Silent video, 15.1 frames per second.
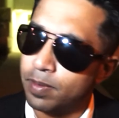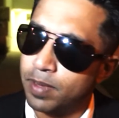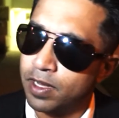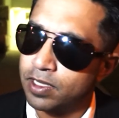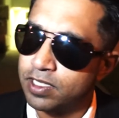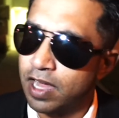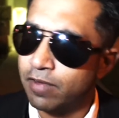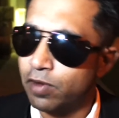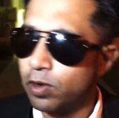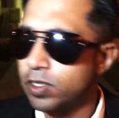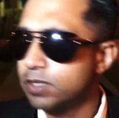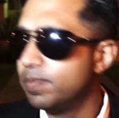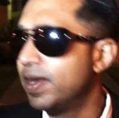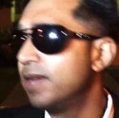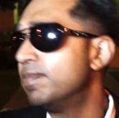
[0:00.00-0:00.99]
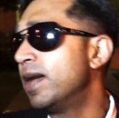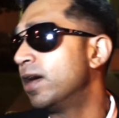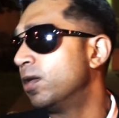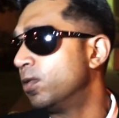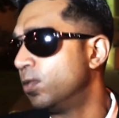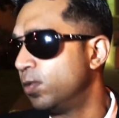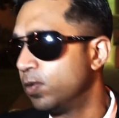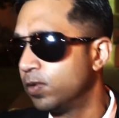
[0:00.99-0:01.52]
because I've always made my
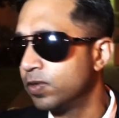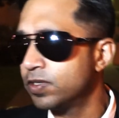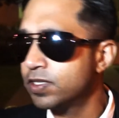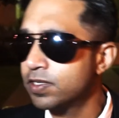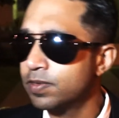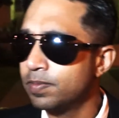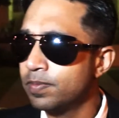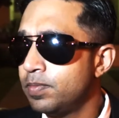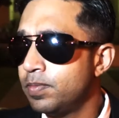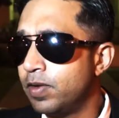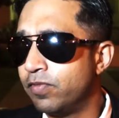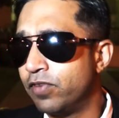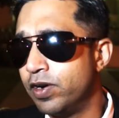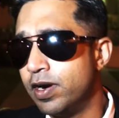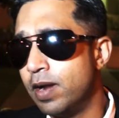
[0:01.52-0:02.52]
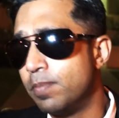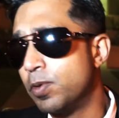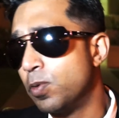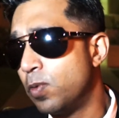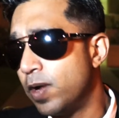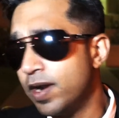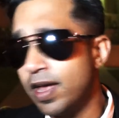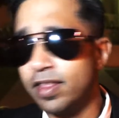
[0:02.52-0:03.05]
own rules. And for number
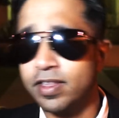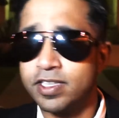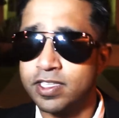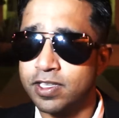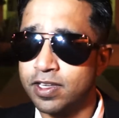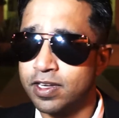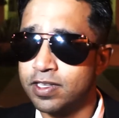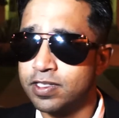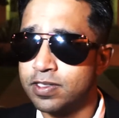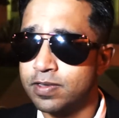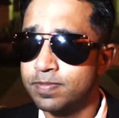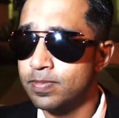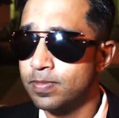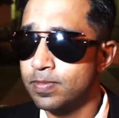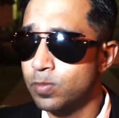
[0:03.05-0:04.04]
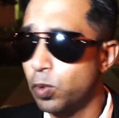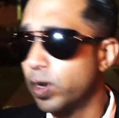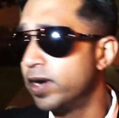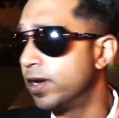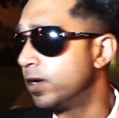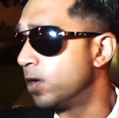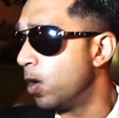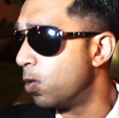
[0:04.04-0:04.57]
one on this list, we're
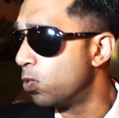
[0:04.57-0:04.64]
gonna go